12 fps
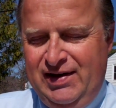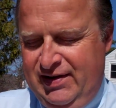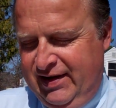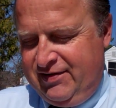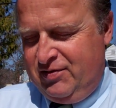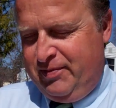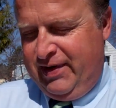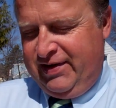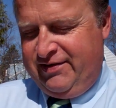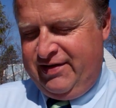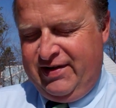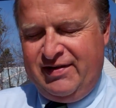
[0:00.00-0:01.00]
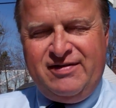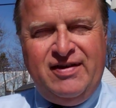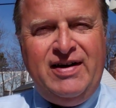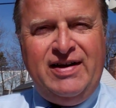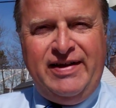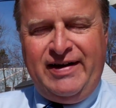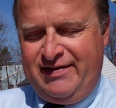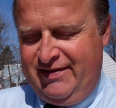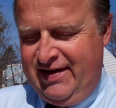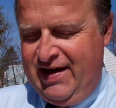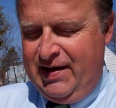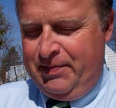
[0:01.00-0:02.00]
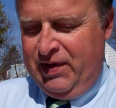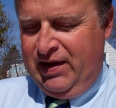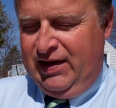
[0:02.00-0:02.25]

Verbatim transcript: Not so much uh, sunny like today.